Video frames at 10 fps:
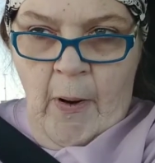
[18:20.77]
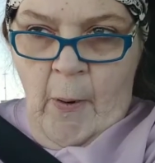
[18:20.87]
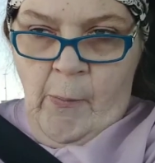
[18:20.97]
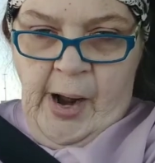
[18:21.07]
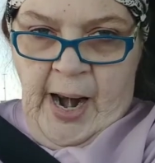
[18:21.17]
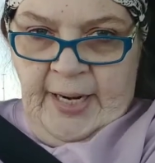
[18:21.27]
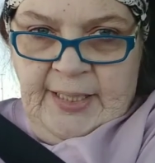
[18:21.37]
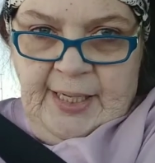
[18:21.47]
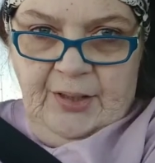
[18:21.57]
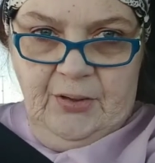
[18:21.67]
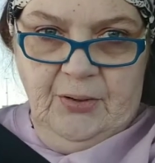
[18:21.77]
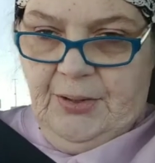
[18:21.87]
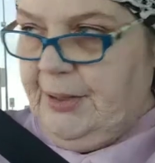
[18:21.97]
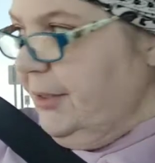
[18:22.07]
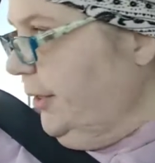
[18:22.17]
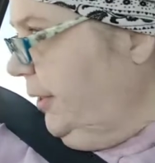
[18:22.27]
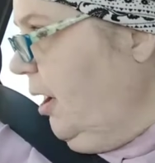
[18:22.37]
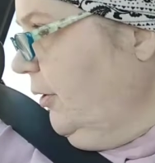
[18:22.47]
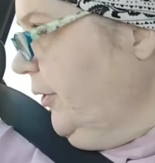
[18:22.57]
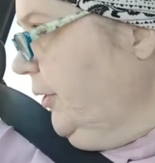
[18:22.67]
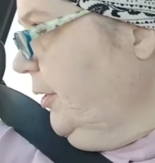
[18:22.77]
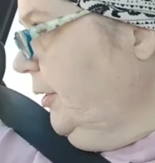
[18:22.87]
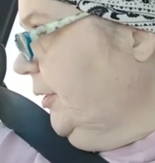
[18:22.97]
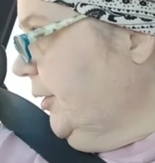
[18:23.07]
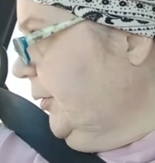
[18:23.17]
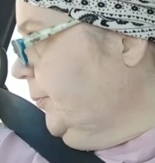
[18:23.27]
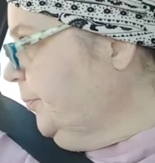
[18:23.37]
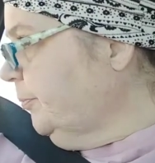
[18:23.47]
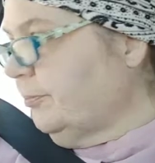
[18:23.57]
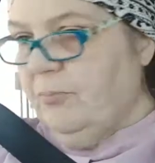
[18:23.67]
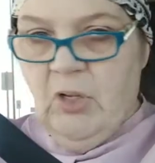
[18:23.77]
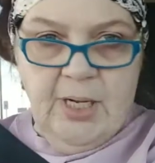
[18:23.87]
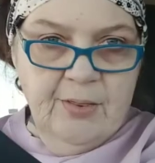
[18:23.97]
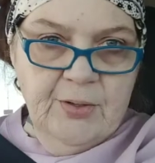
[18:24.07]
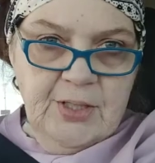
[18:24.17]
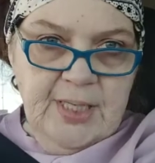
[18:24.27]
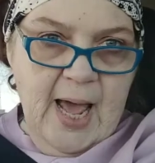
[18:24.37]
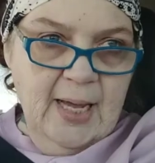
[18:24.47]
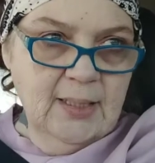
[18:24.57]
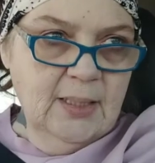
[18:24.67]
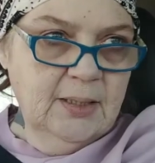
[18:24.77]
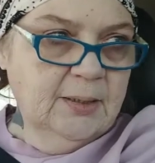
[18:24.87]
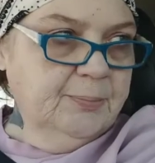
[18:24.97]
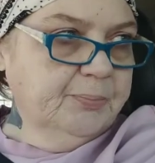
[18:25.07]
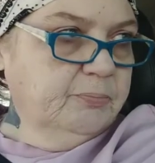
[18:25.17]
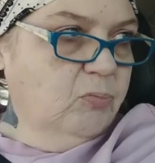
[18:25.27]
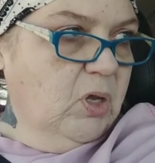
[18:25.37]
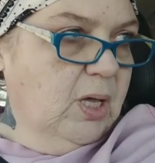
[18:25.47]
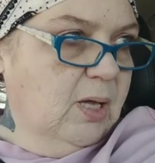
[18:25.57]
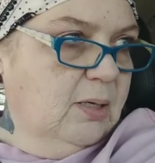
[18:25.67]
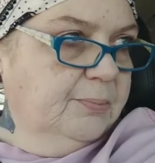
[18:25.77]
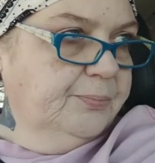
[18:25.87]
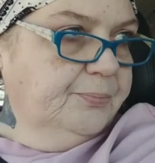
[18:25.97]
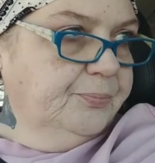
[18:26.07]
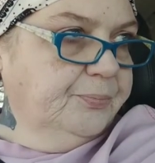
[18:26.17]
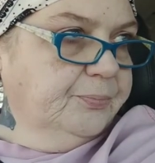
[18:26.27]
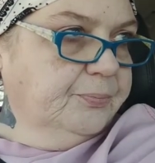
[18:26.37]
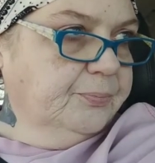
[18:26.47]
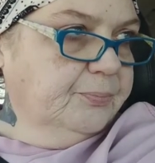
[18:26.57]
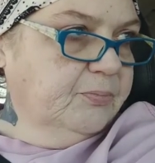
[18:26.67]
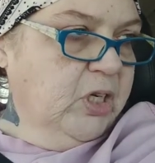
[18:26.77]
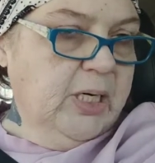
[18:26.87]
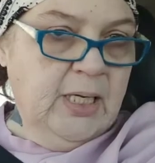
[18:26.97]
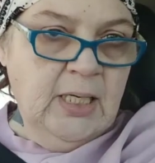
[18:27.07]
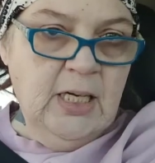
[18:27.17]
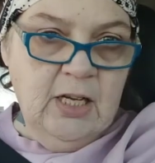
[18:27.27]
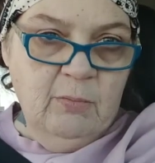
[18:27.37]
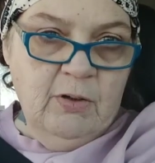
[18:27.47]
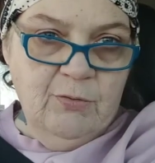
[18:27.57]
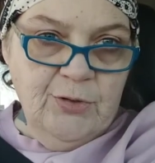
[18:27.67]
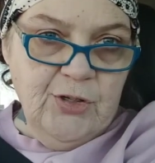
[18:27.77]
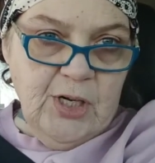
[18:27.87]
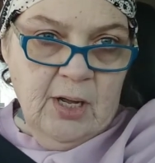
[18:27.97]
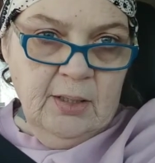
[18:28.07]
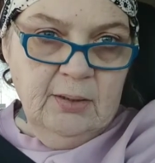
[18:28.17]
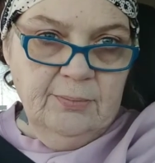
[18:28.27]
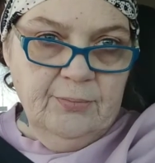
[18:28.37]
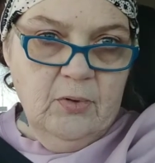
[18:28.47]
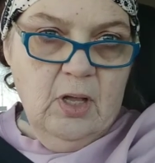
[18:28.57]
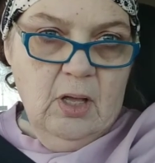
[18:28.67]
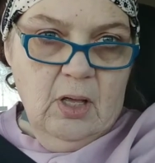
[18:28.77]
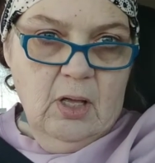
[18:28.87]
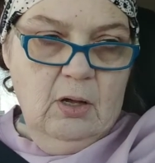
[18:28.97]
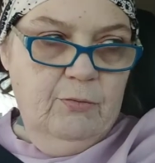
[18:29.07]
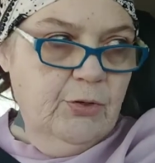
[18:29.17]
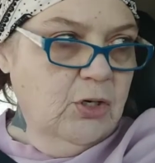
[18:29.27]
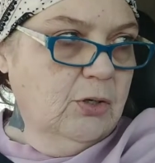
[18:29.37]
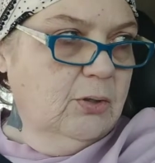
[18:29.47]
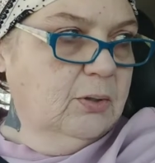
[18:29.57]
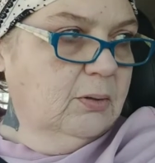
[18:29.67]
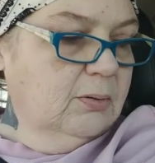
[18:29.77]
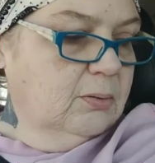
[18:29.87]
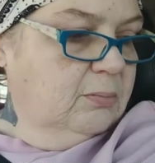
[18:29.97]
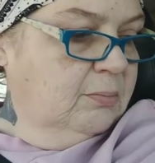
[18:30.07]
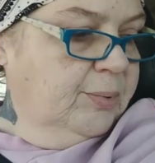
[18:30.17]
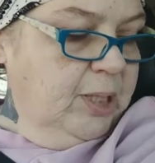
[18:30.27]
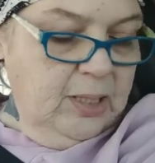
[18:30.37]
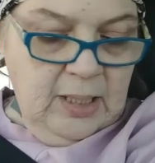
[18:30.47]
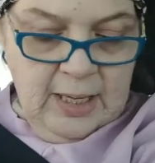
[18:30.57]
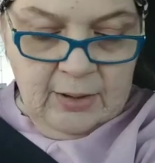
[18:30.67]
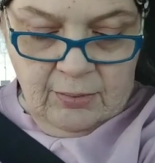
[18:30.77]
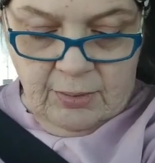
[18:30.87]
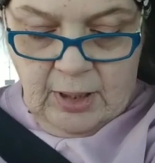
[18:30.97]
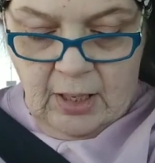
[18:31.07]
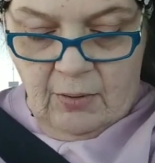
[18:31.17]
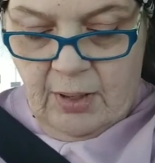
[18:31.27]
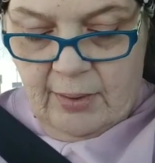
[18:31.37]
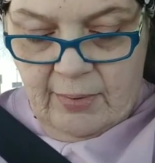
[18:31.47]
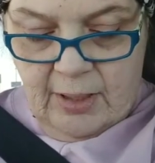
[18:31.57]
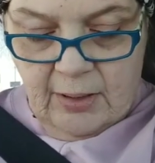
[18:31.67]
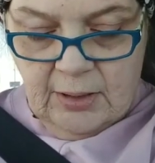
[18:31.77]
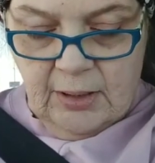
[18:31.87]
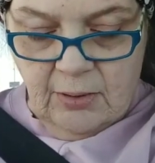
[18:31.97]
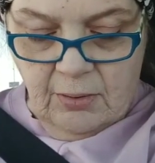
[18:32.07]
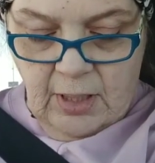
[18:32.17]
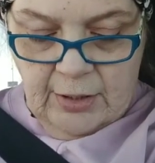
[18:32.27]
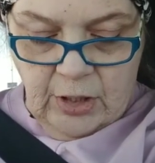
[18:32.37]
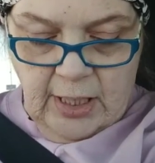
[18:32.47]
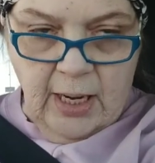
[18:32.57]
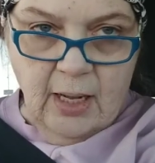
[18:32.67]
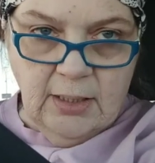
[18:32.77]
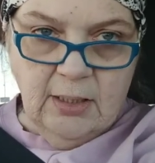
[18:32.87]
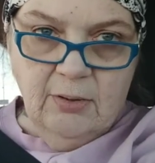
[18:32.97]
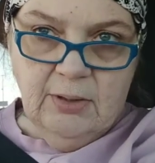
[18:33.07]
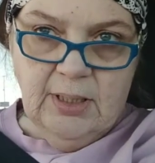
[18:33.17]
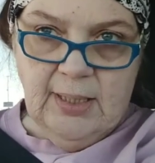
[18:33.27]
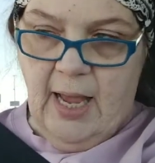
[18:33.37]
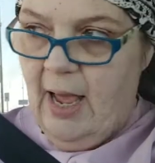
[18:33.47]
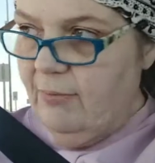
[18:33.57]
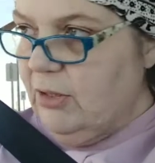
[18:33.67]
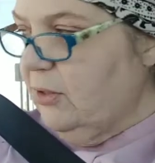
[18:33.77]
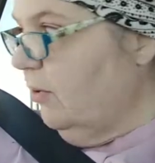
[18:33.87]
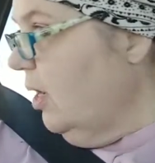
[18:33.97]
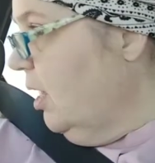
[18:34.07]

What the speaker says: when I take the girls to the doctor. So, yeah, there's that. And I need to get my flu shot for sure. But I don't really go anywhere, and so I try not to go unless I have to.